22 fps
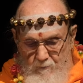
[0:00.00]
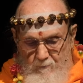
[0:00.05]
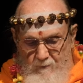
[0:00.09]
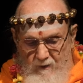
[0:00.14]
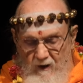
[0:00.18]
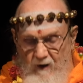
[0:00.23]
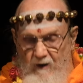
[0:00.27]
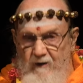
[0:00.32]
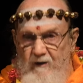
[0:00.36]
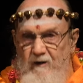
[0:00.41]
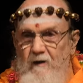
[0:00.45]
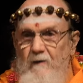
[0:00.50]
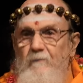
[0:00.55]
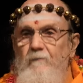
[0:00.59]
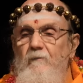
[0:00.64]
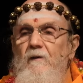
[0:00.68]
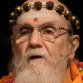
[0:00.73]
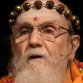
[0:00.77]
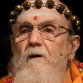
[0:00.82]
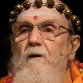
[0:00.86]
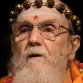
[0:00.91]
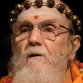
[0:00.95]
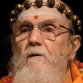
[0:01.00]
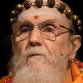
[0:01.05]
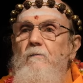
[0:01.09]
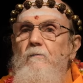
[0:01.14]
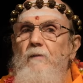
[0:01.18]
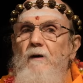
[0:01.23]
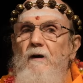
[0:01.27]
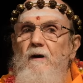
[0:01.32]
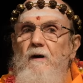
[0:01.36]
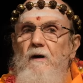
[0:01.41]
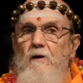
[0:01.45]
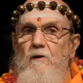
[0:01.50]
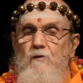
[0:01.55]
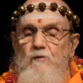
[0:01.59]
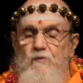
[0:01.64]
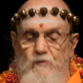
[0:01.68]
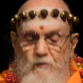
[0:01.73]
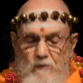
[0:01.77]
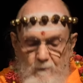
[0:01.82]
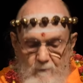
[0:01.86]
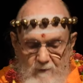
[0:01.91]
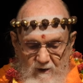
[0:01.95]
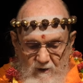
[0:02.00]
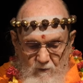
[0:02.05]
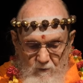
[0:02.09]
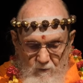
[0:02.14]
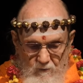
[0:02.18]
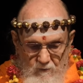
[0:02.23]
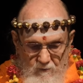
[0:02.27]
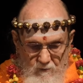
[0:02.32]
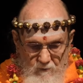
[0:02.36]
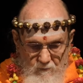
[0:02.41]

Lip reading: body begins to build.